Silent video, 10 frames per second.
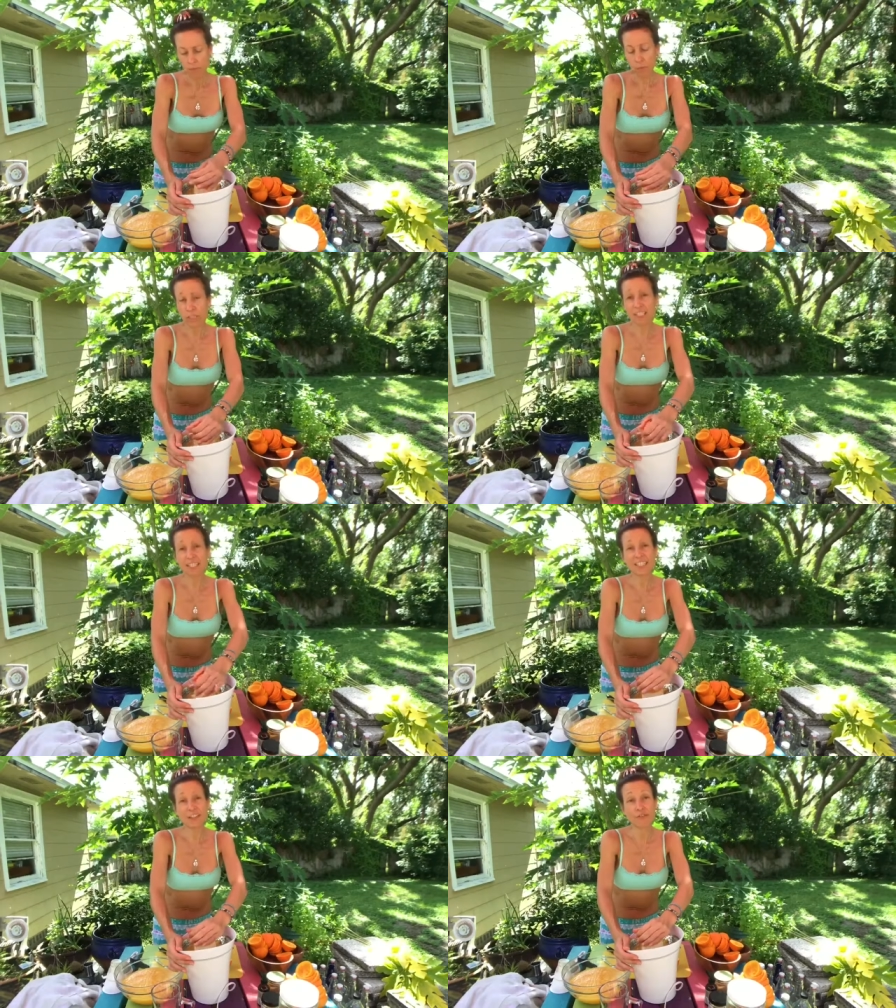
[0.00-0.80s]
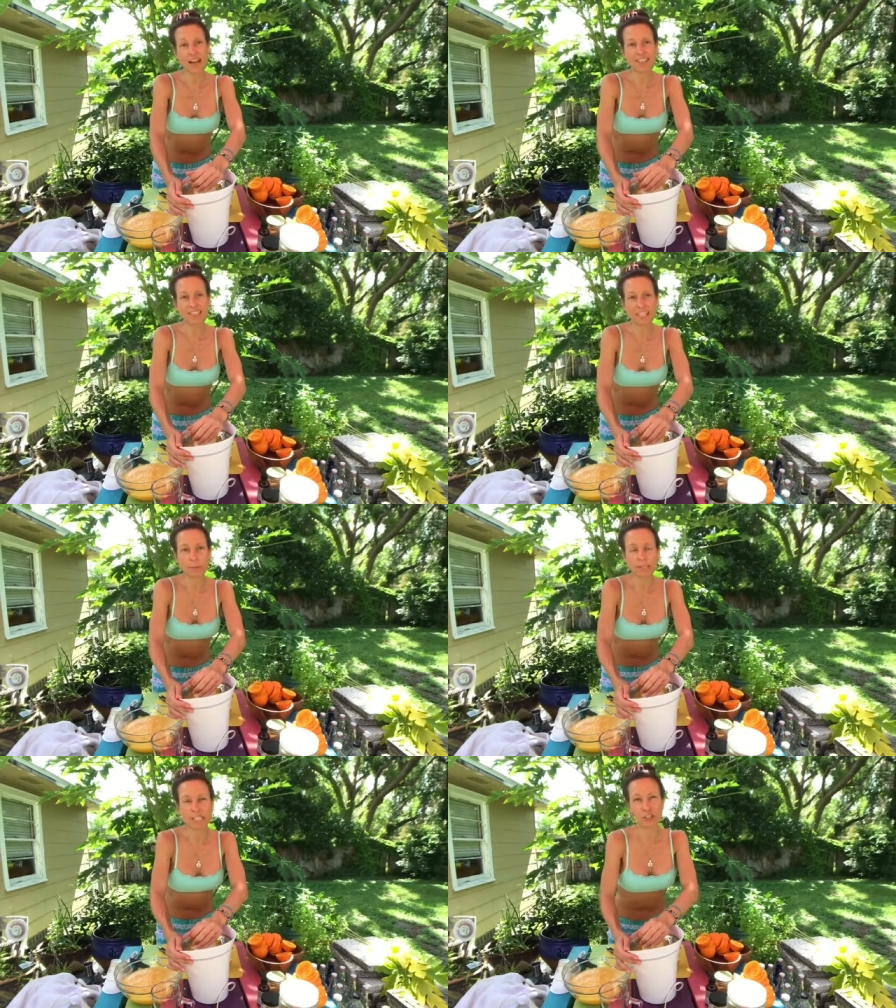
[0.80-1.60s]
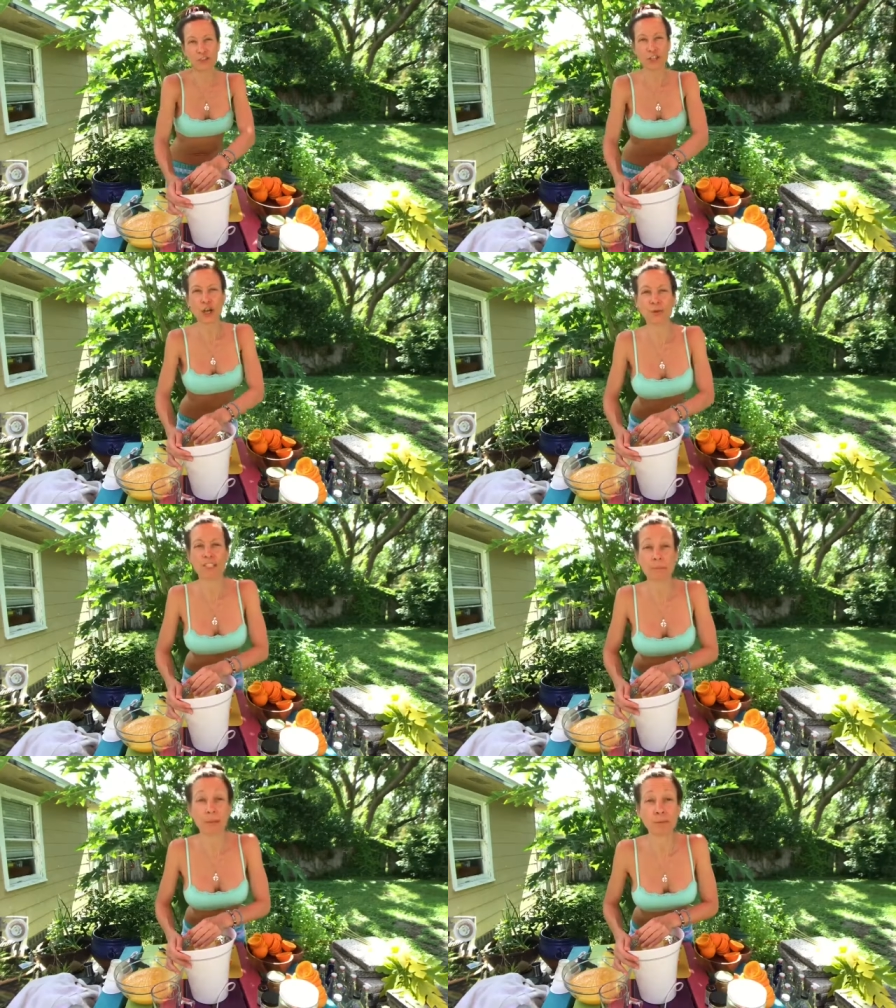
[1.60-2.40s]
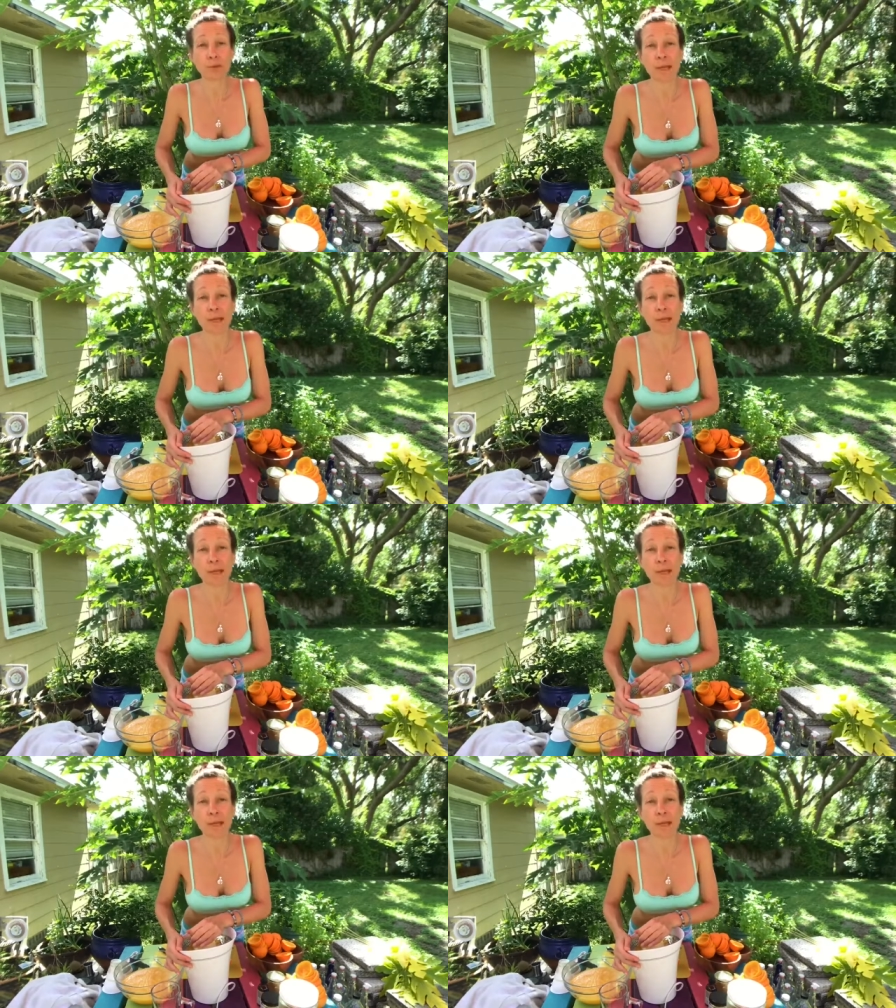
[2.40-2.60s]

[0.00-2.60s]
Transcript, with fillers: One of the things that fascinated me years ago is that people